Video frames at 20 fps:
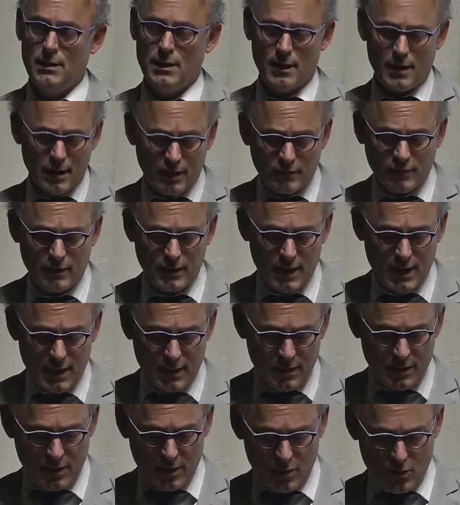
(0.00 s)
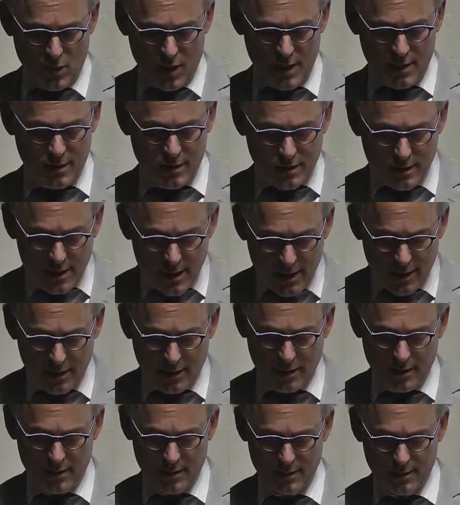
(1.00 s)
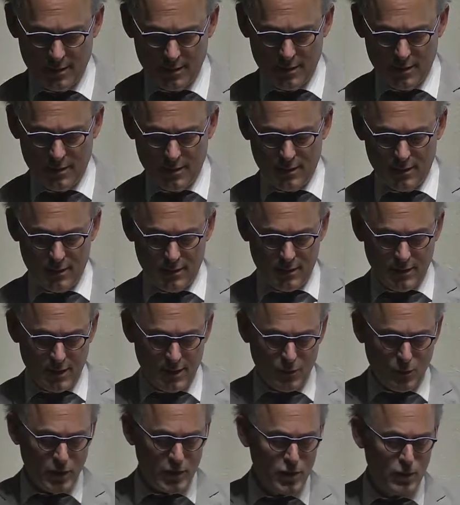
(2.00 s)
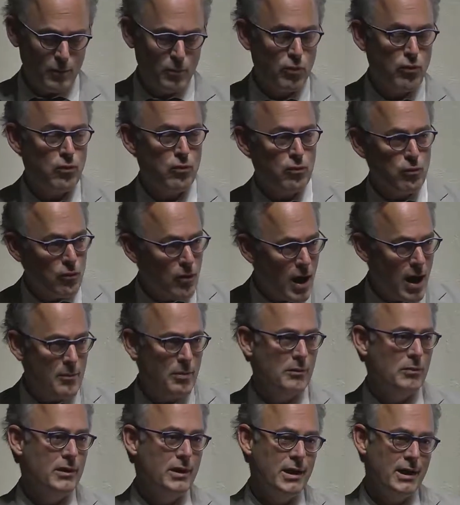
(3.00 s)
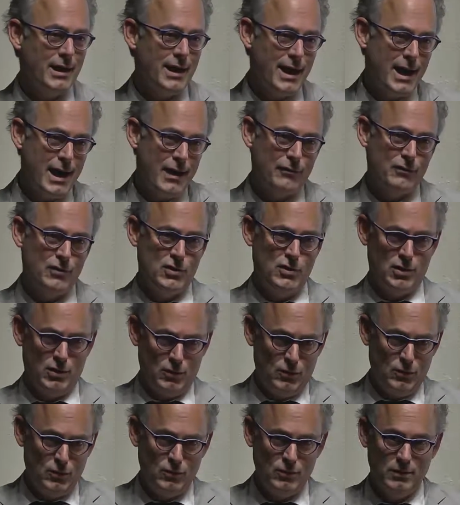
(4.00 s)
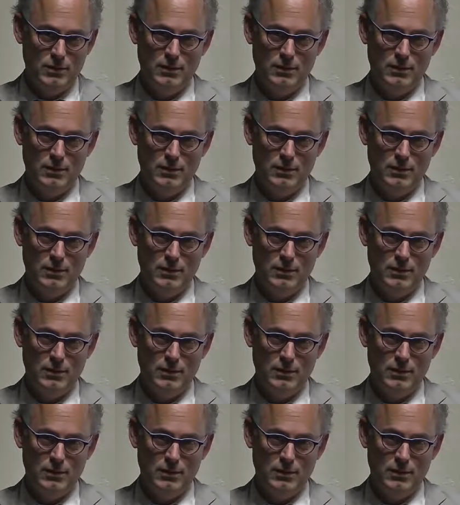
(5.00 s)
And I said, yeah, you know, I think that what you're probably going to have to do